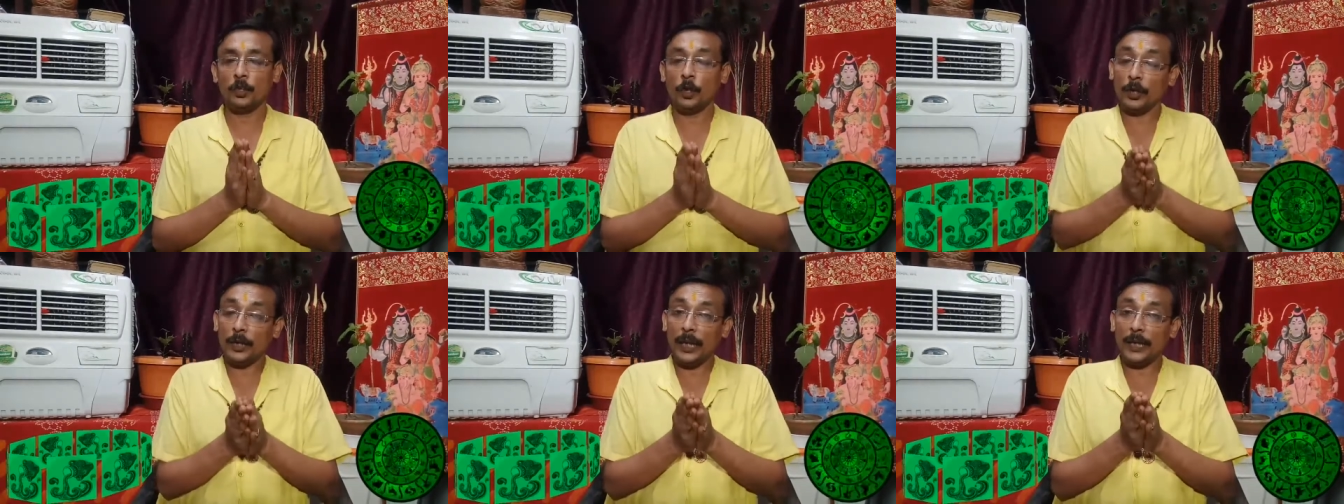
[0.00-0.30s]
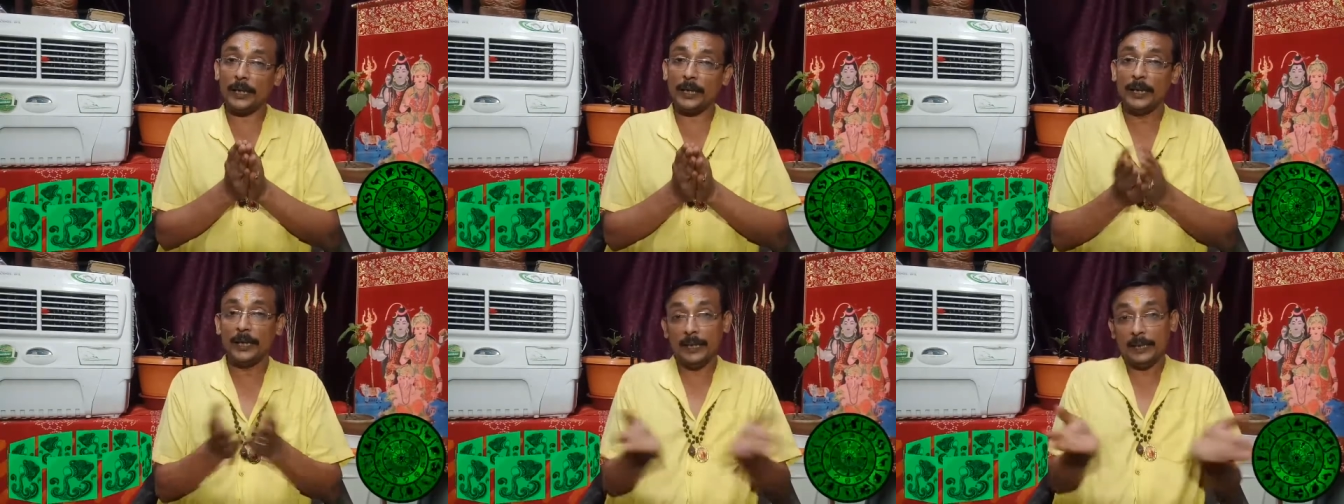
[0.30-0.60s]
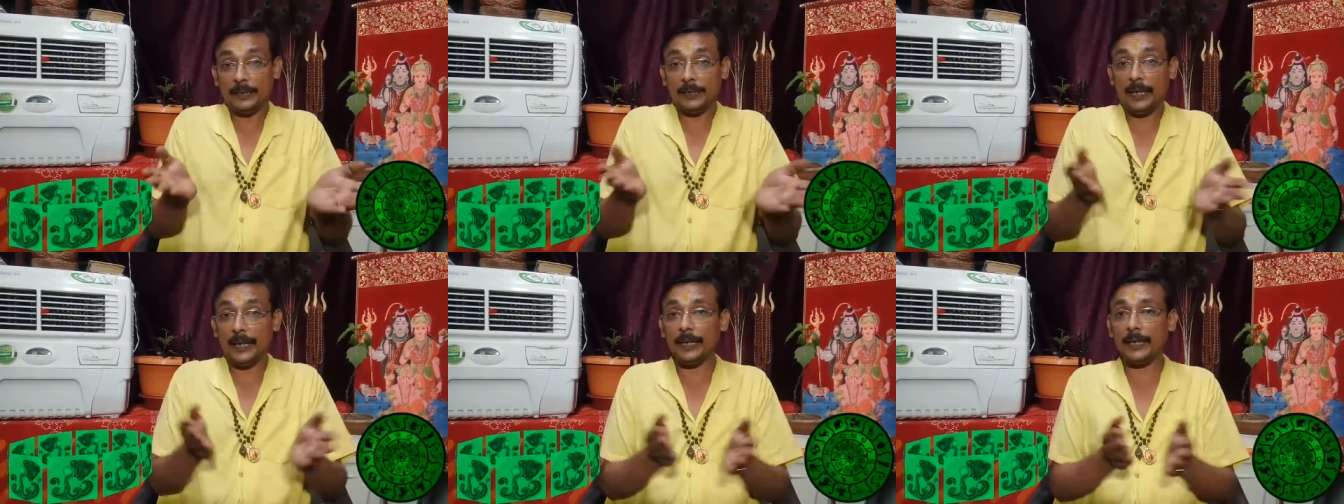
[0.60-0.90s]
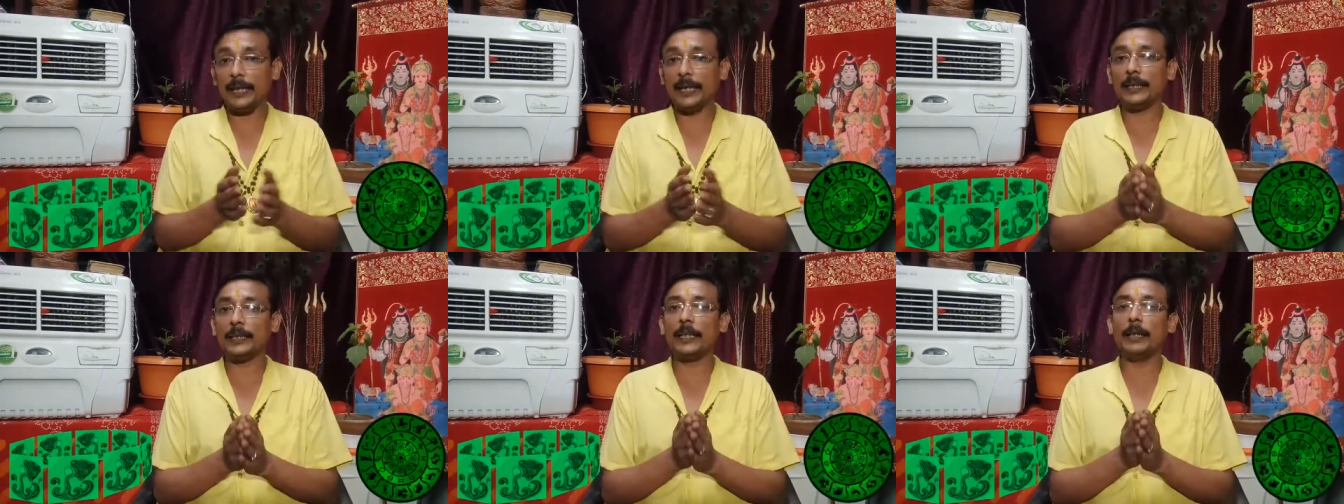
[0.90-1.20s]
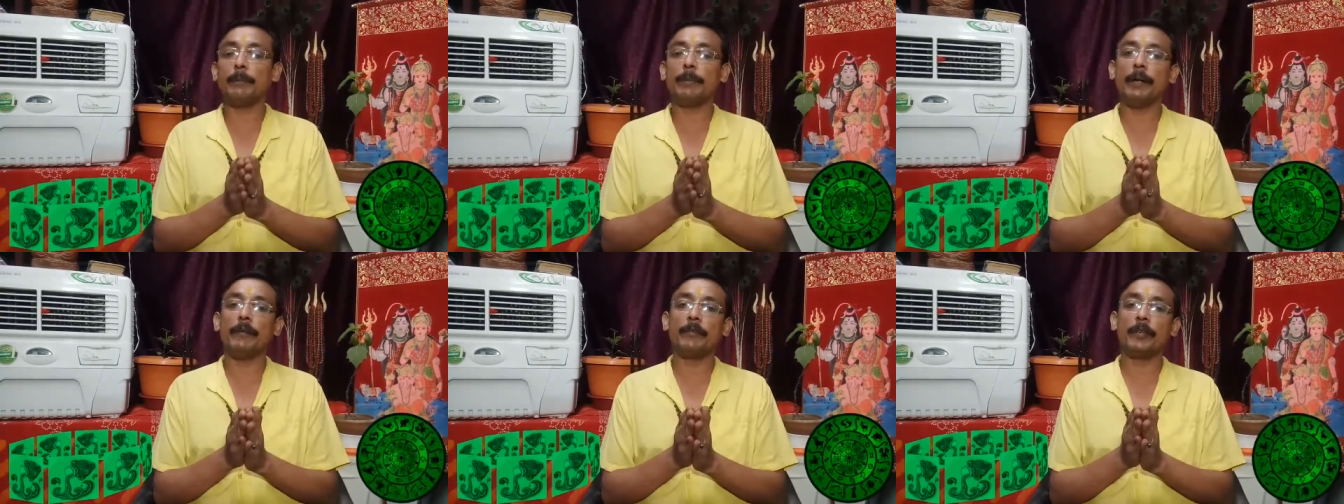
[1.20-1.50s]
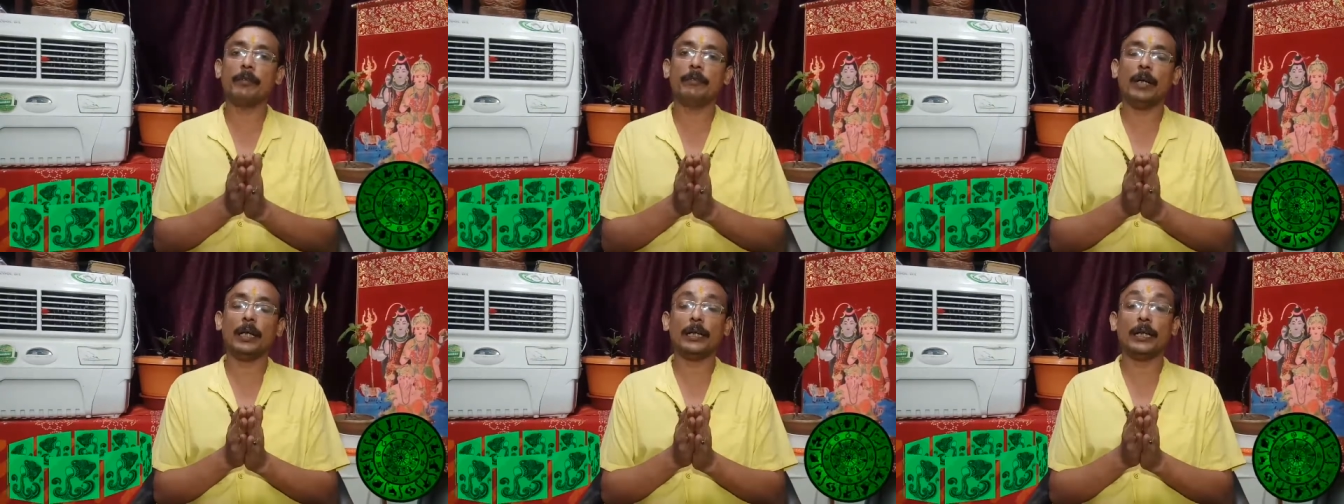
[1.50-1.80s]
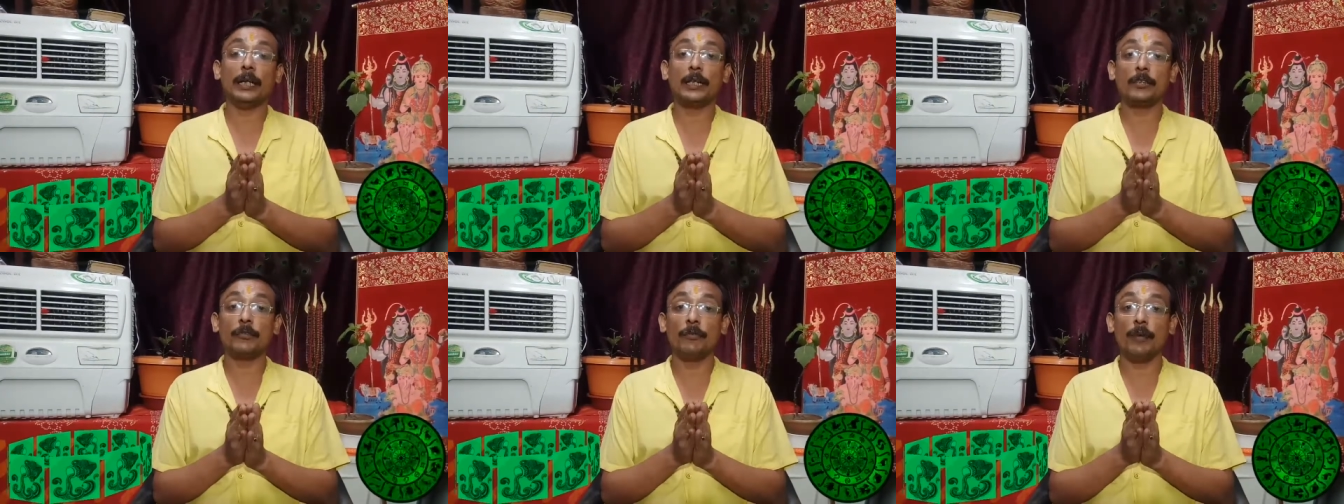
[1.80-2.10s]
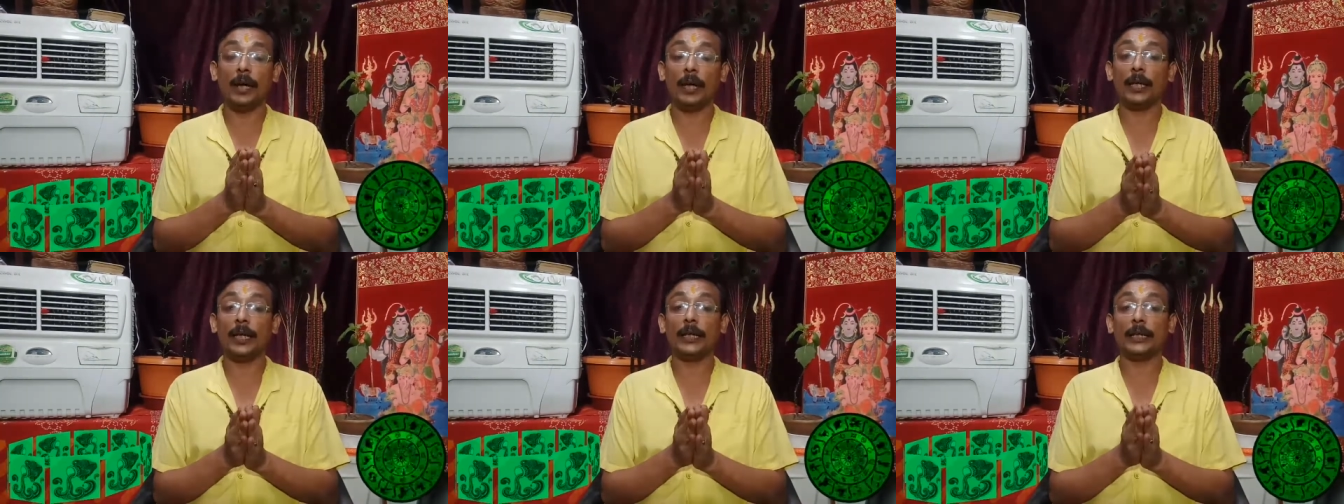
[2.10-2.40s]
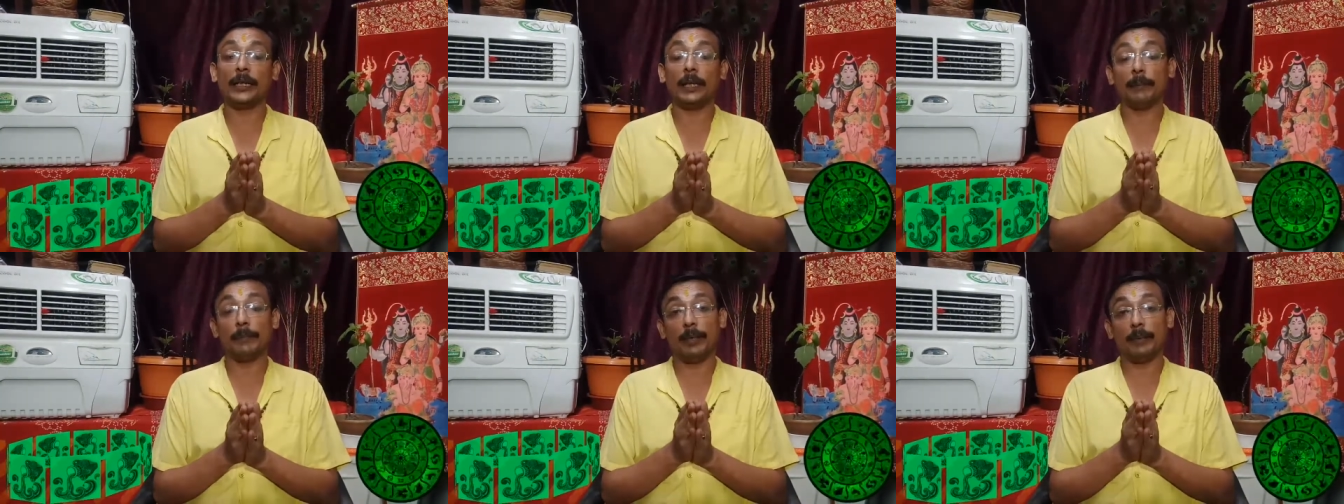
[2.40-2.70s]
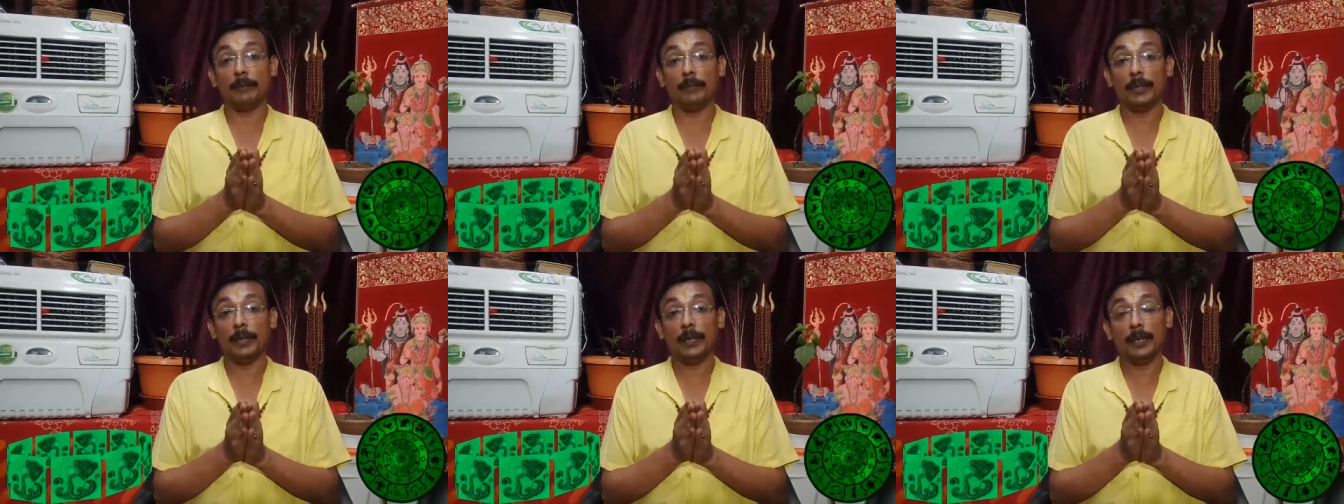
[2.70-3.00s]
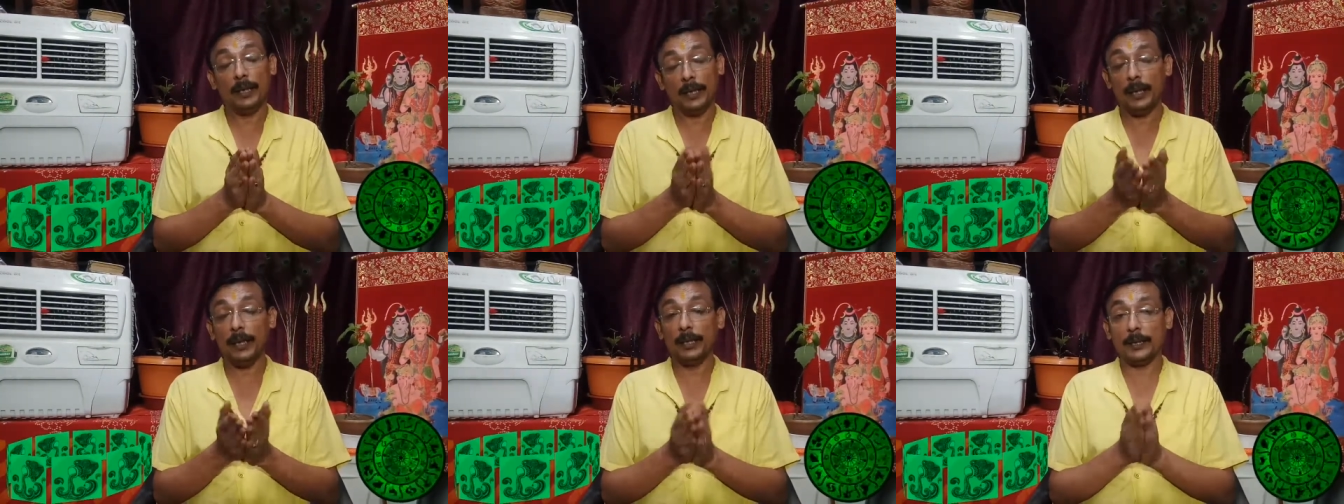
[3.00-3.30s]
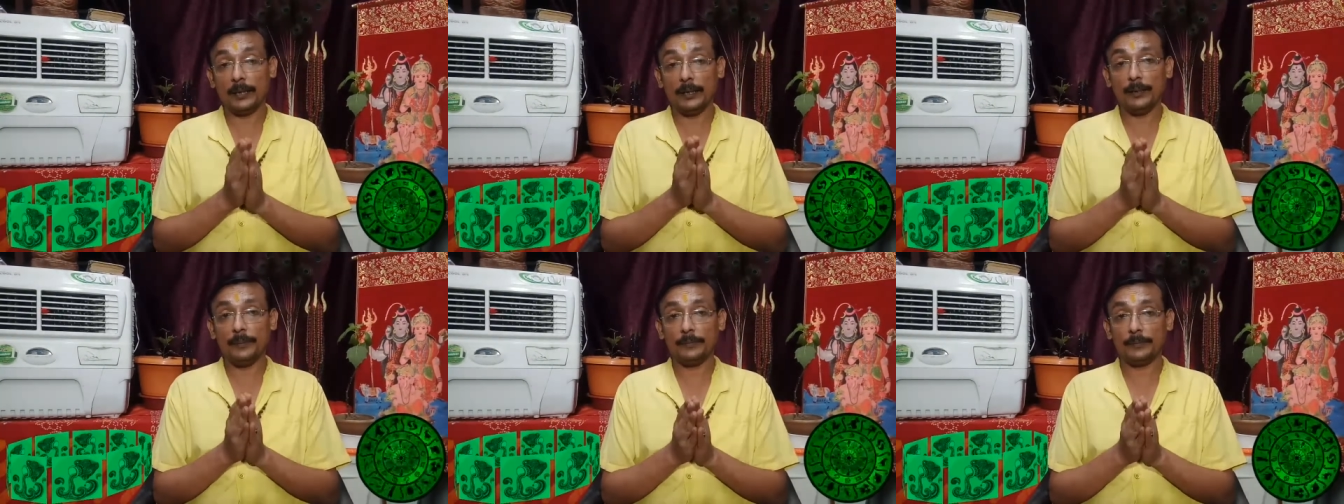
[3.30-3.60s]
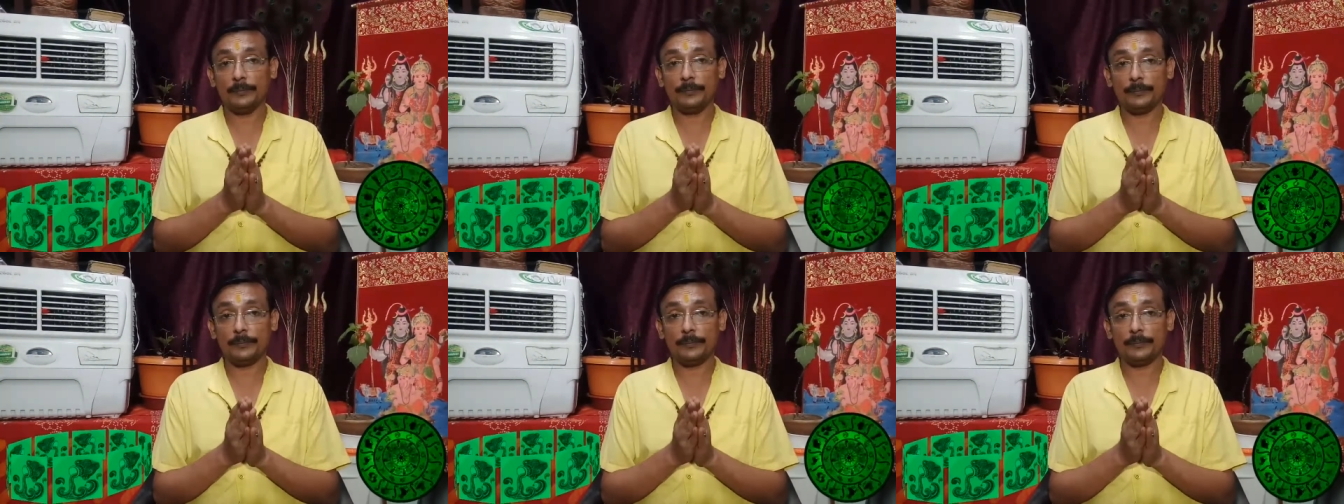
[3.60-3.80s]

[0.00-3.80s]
so that they can keep everyone else well and keep them healthy.